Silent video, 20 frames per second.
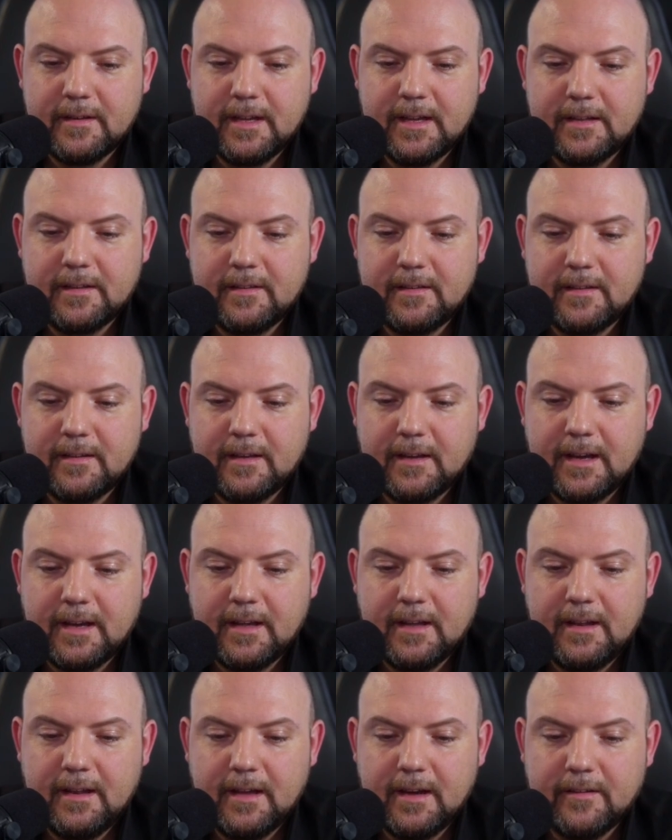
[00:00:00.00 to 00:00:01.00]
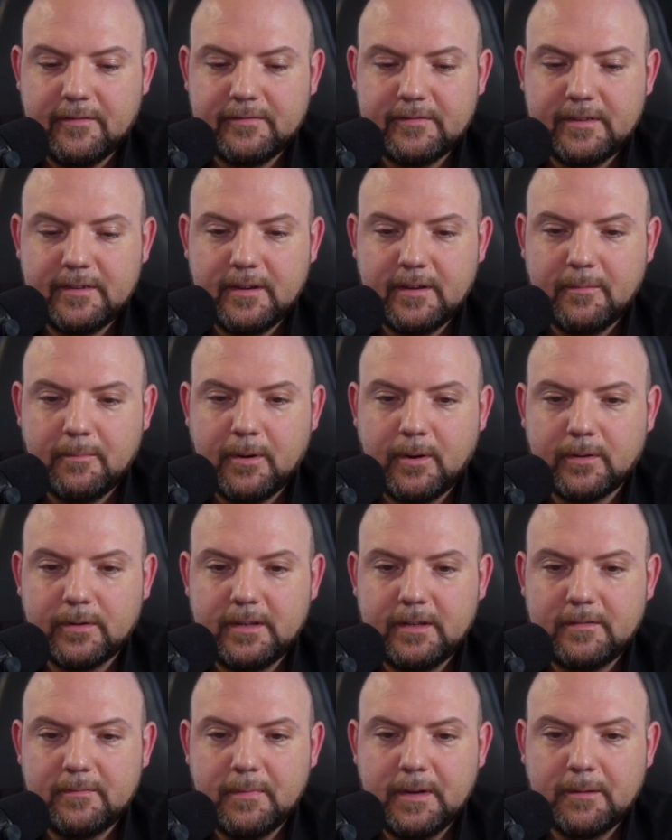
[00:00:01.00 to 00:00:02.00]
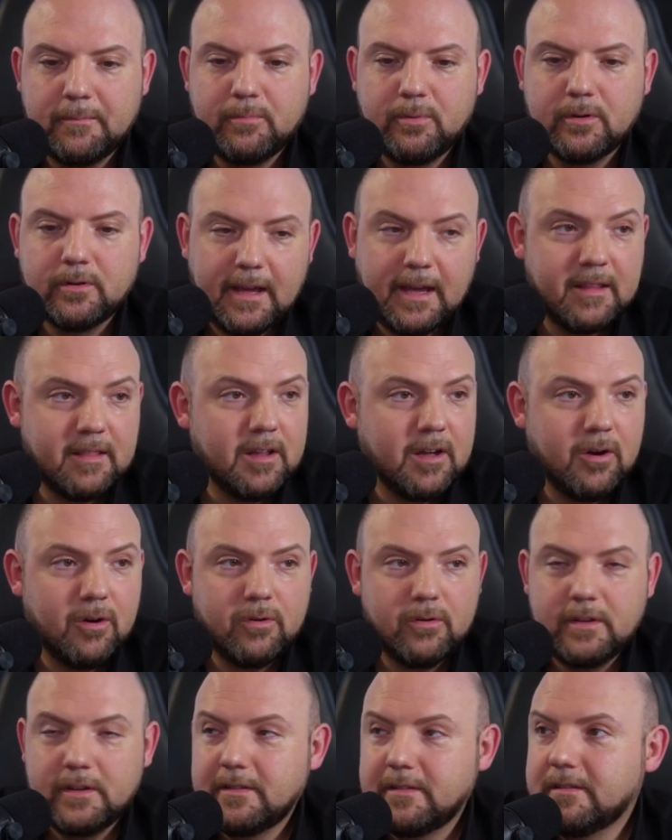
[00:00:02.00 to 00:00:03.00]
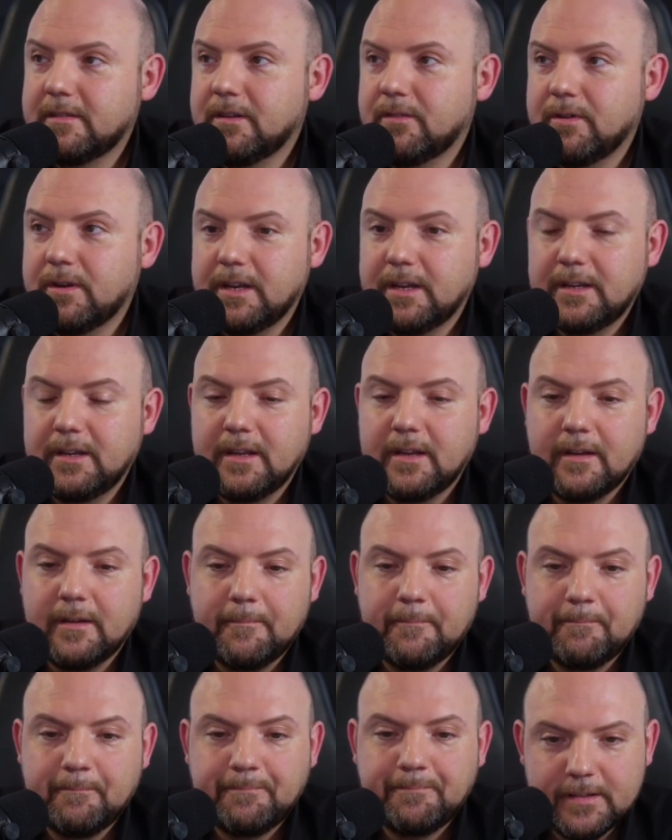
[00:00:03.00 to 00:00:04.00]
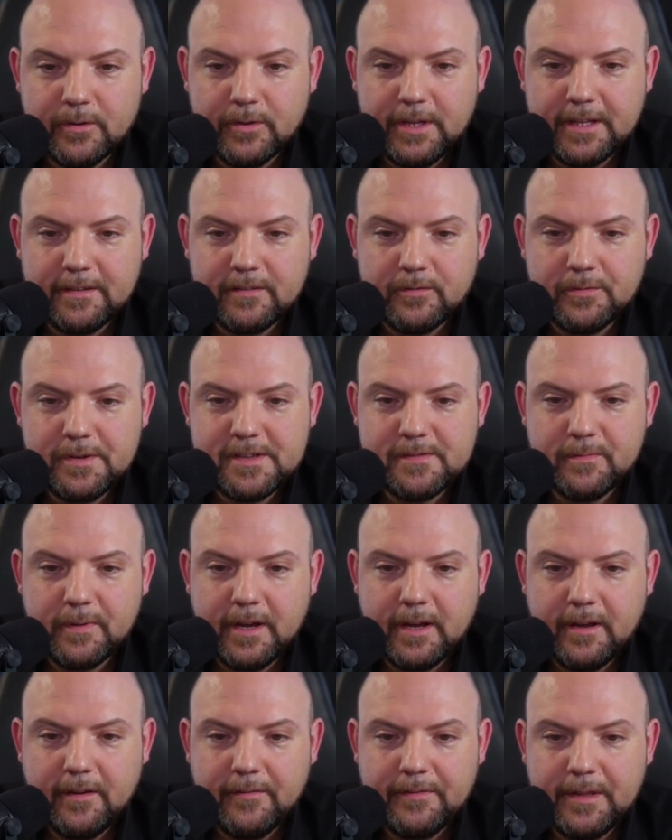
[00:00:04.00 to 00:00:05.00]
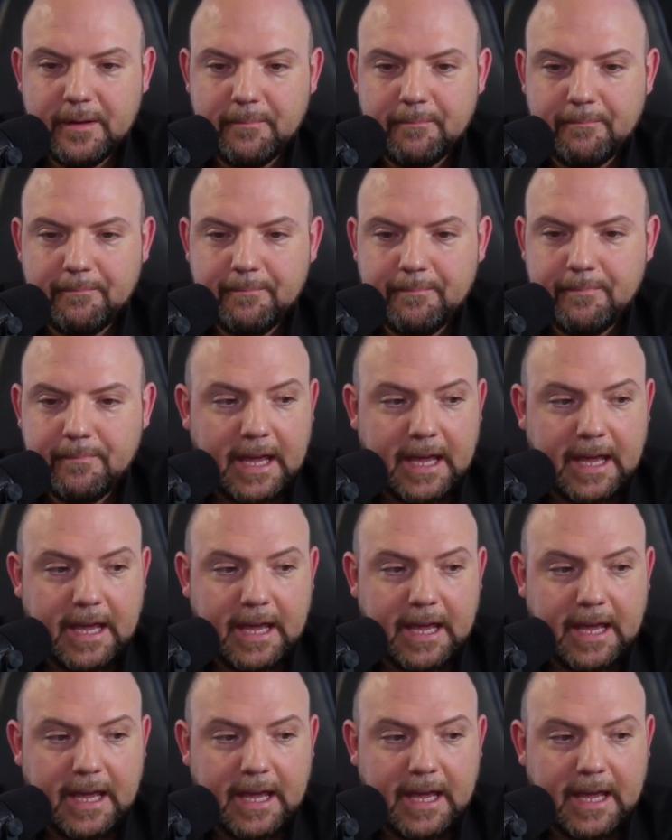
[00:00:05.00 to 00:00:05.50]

that I loved about these MacBook. And now it's still running there. So that's the reason why I have them.